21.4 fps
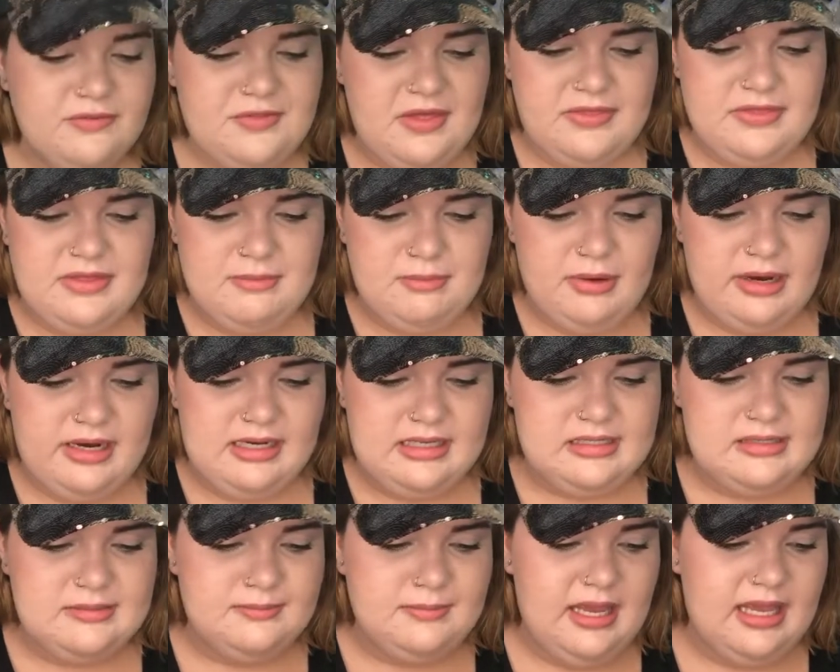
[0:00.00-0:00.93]
that the brand
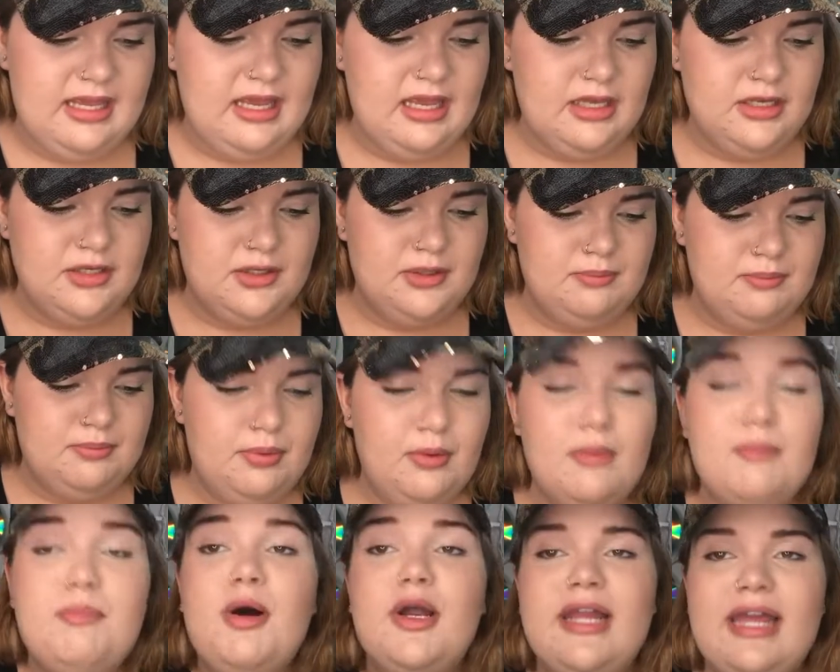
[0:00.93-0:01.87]
is making,
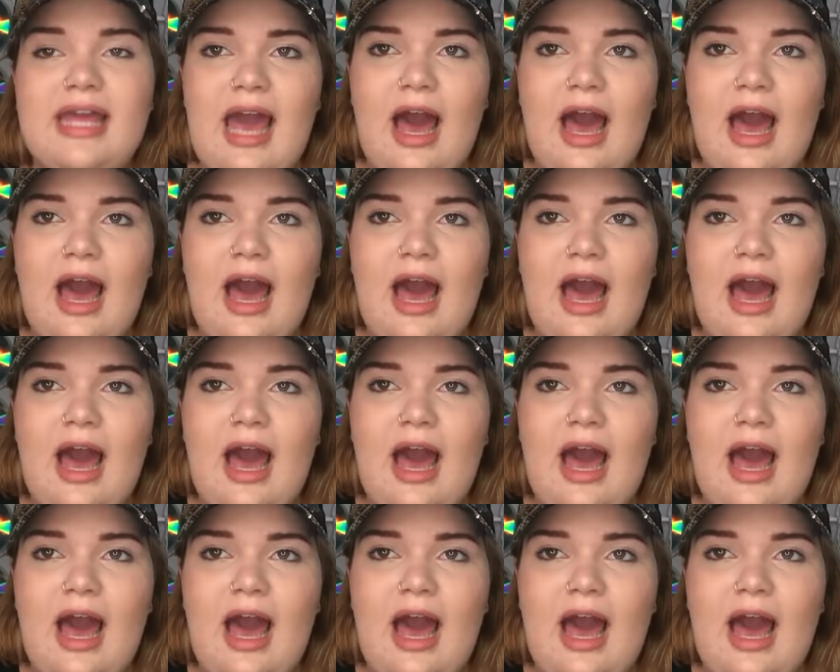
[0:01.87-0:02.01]
putting